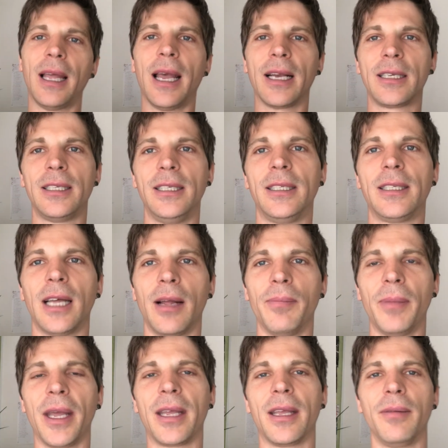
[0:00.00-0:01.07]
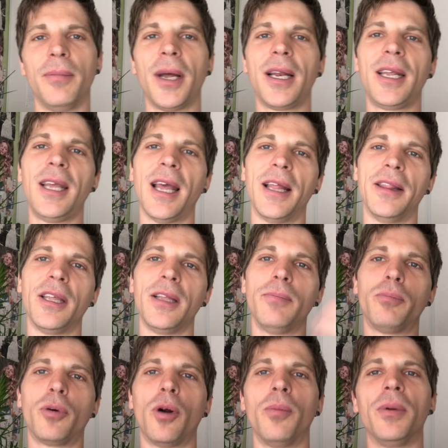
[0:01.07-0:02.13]
actually start making money, and
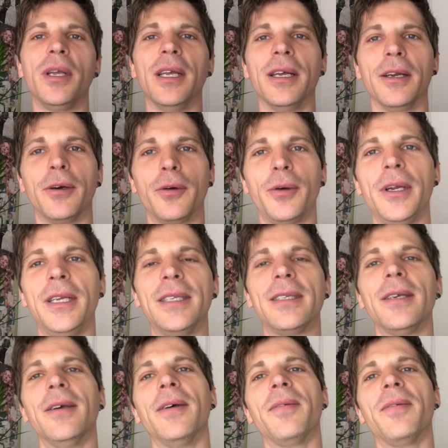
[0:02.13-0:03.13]
then probably increase